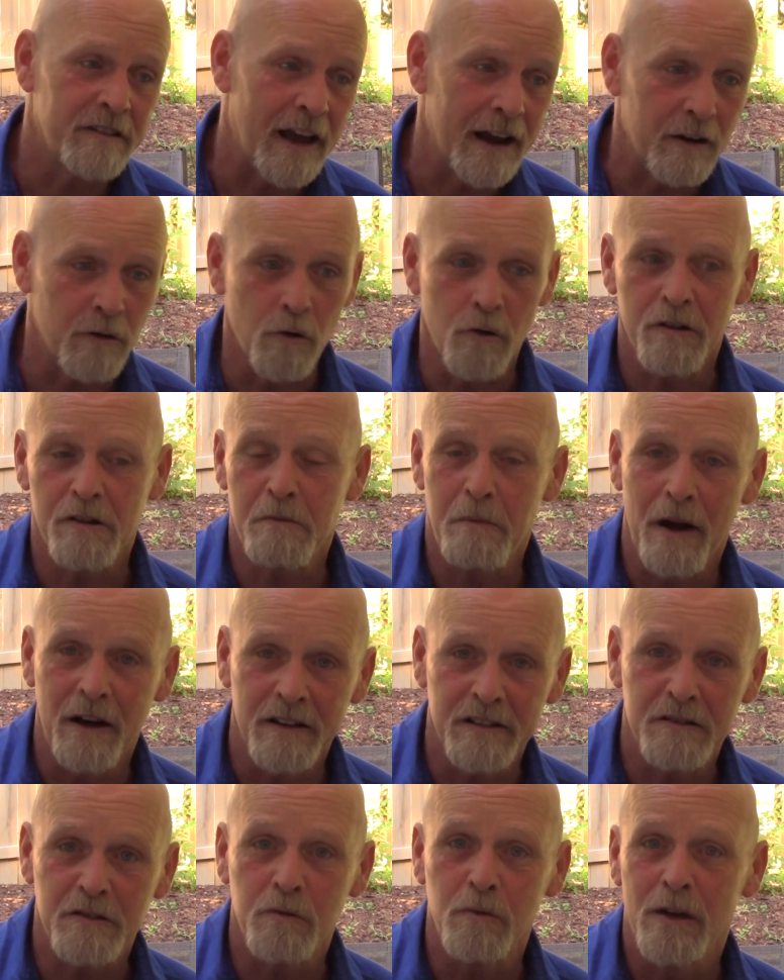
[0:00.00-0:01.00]
That
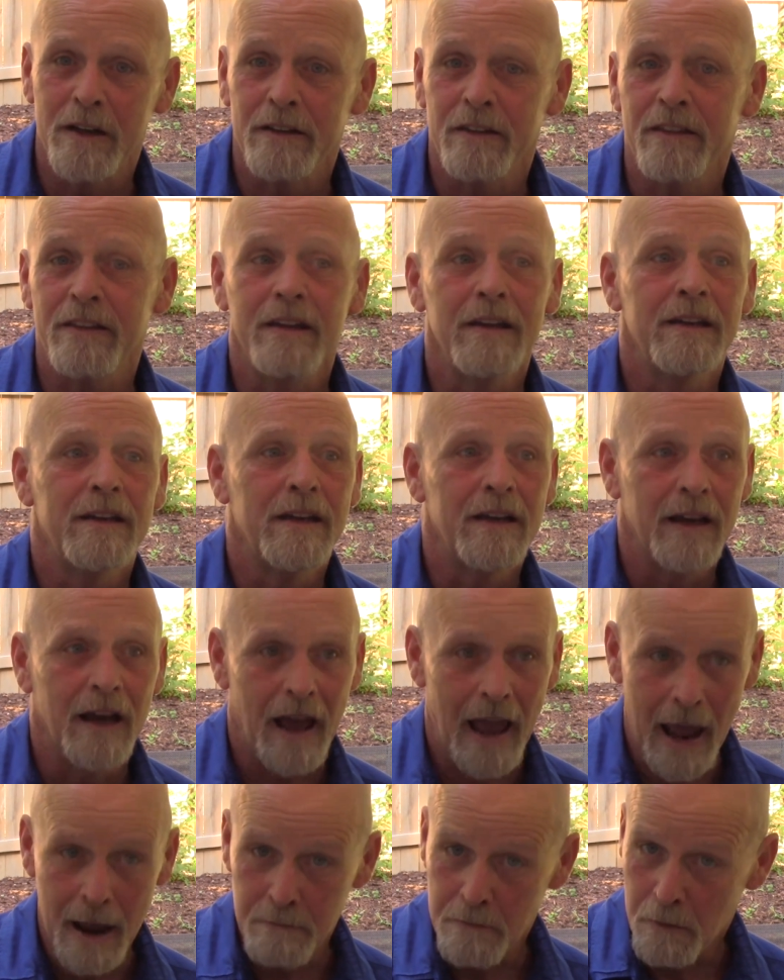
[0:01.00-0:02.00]
corresponds with
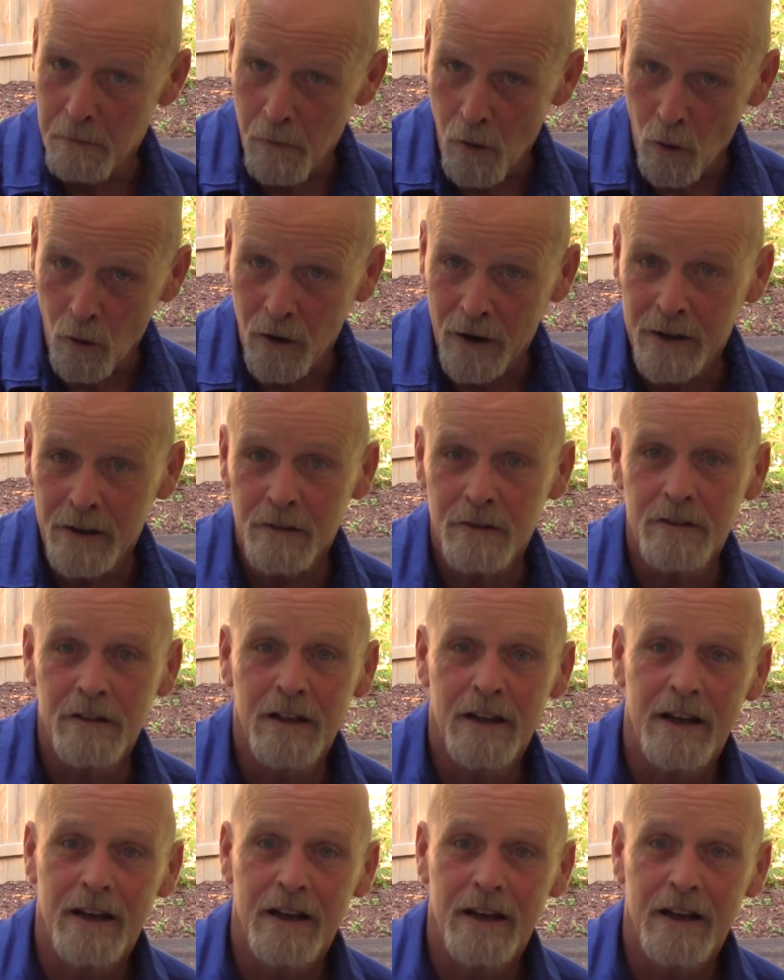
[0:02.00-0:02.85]
a memorial.